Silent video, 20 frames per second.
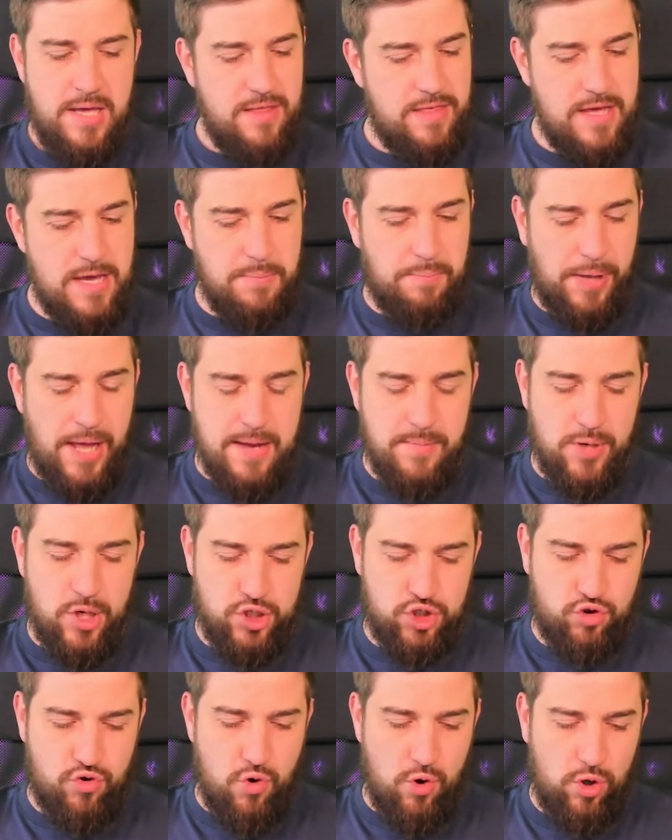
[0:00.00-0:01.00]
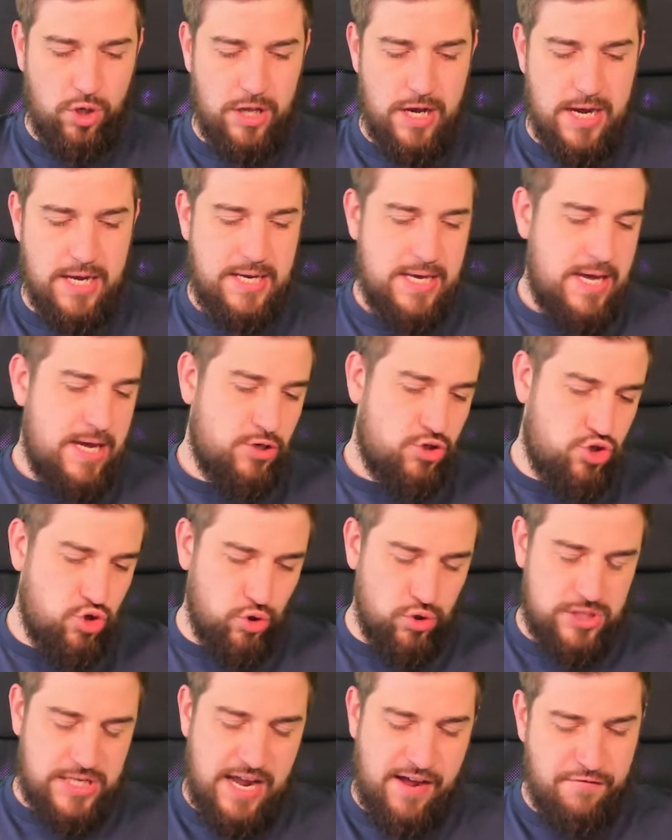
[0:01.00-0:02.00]
The Plague Burst Crawler
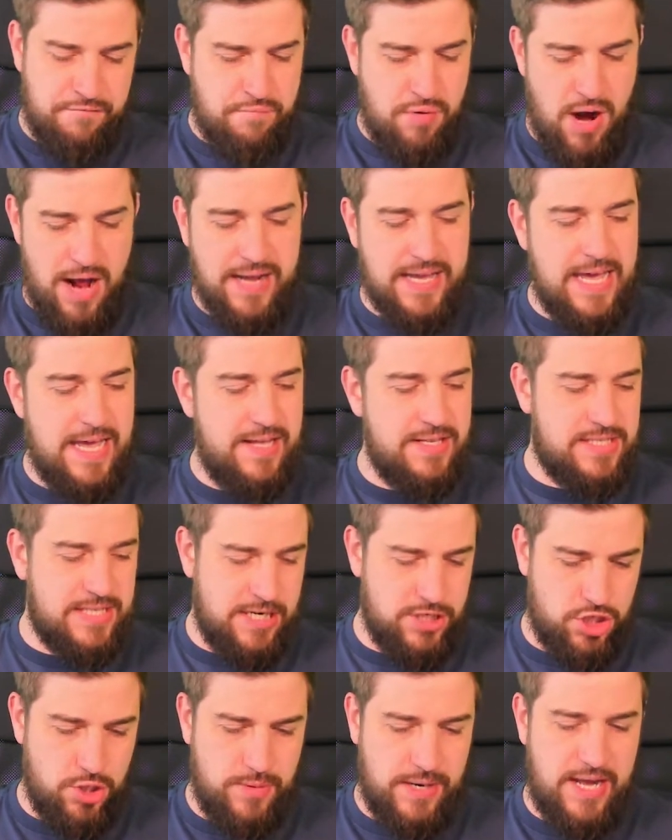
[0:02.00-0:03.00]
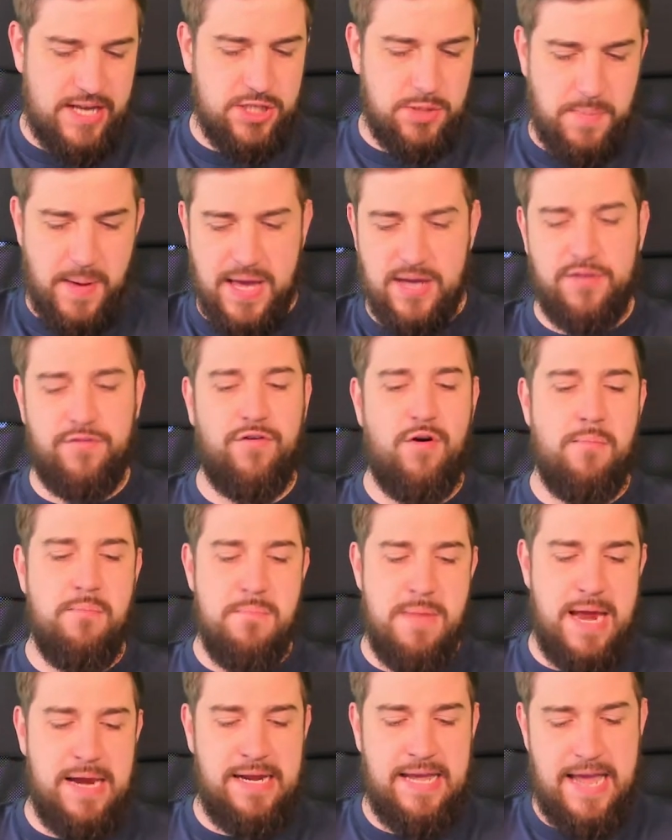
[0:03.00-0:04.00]
does have brackets, as you would expect
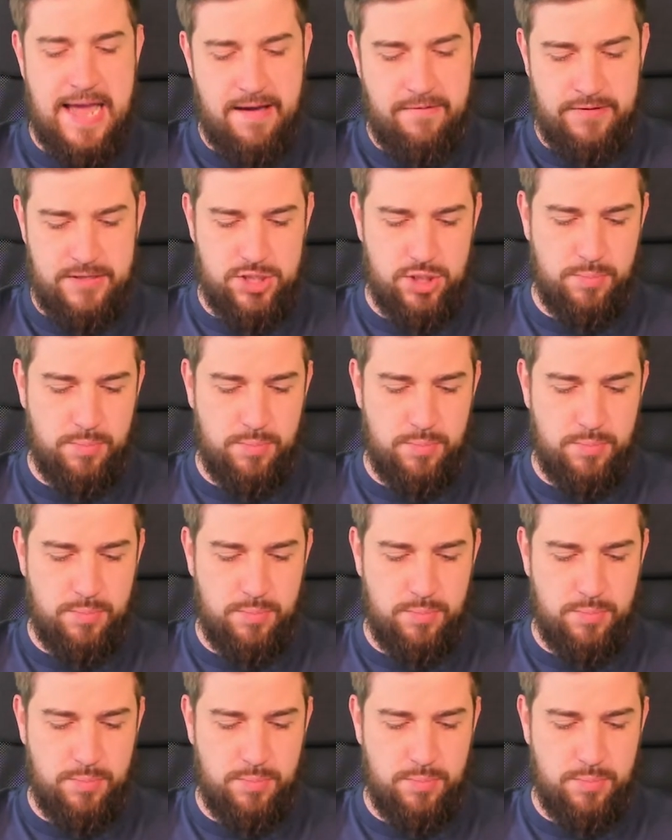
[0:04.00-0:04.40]
from many heavy